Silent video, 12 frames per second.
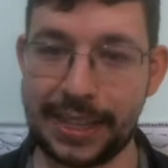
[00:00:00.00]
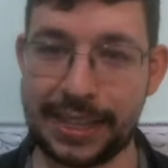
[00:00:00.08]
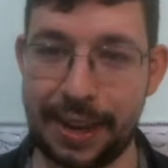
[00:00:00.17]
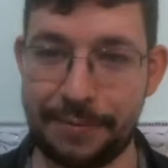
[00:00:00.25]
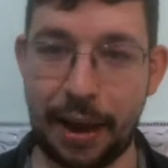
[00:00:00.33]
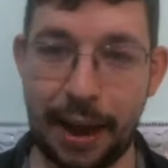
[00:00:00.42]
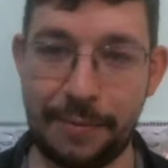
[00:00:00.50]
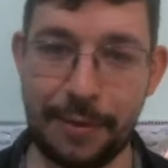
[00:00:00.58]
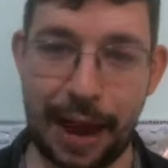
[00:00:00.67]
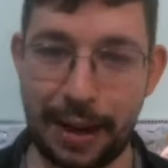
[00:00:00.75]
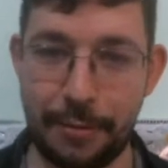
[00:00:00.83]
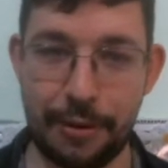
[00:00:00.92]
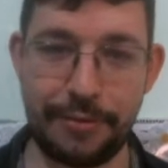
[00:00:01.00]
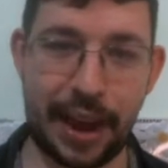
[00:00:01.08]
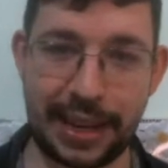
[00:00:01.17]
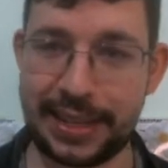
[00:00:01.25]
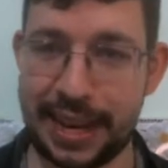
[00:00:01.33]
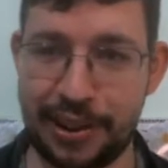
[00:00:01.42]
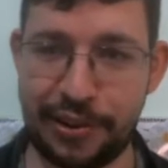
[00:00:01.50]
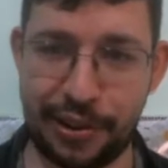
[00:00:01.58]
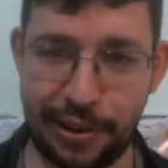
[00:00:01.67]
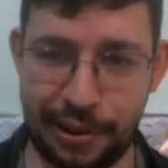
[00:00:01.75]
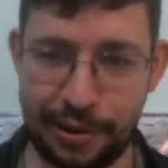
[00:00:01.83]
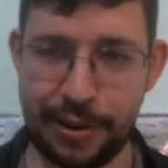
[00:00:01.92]
c5, we had to move knight
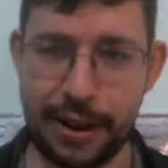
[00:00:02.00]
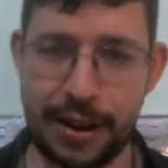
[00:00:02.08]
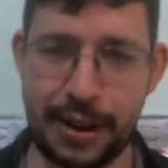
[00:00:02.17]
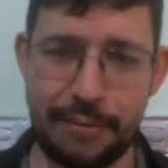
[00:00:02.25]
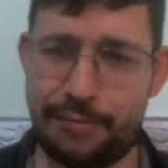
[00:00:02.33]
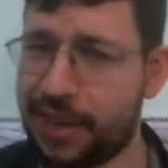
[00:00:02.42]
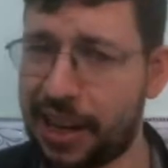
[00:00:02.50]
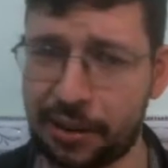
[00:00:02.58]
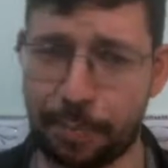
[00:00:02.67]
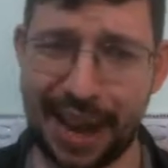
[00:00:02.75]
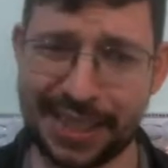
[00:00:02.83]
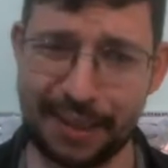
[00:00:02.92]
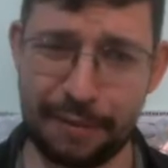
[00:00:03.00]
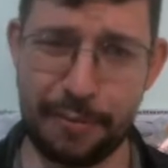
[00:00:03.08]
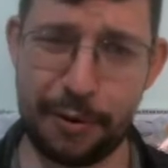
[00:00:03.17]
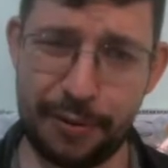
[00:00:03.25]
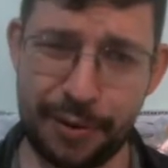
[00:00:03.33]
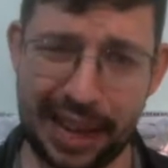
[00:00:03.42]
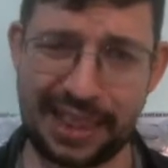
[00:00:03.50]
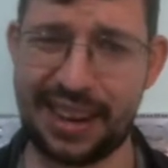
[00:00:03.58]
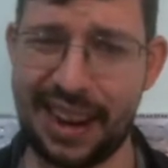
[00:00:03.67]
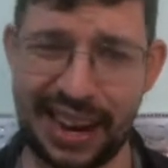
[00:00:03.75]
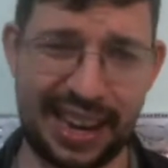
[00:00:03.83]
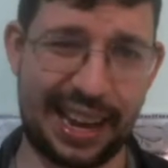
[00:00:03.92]
d2. Such a passive move, like the
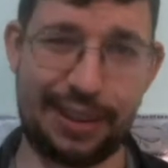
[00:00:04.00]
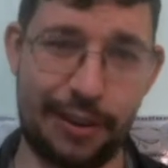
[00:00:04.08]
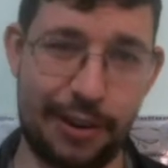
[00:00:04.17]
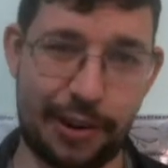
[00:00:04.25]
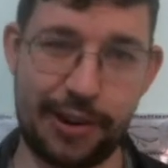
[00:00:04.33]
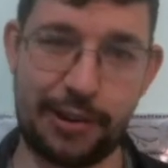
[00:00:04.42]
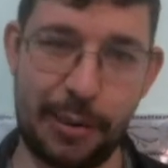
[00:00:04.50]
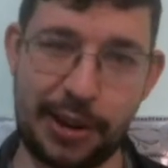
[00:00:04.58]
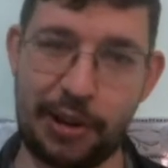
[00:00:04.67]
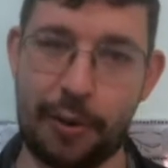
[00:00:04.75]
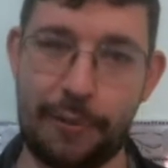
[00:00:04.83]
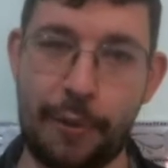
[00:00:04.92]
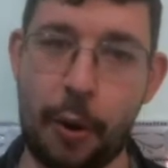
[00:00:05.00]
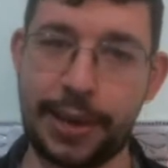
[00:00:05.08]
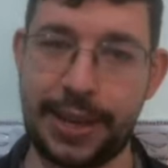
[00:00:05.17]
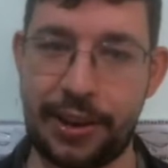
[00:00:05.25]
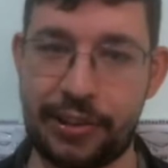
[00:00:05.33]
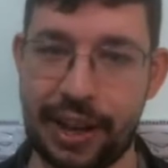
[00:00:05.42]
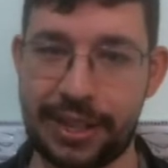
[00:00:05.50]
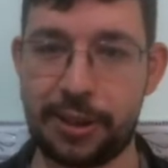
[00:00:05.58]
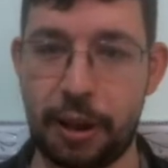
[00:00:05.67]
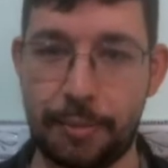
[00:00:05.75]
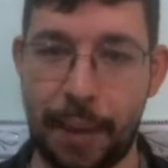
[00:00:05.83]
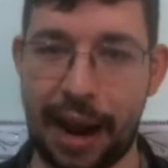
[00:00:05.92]
knight, like you're meant to go forwards in chess,
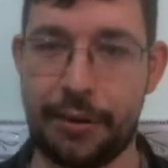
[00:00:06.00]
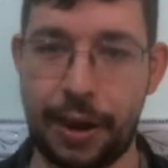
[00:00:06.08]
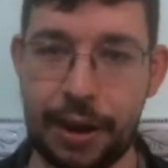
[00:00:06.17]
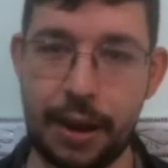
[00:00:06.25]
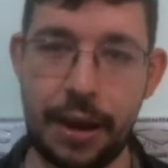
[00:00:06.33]
not backward.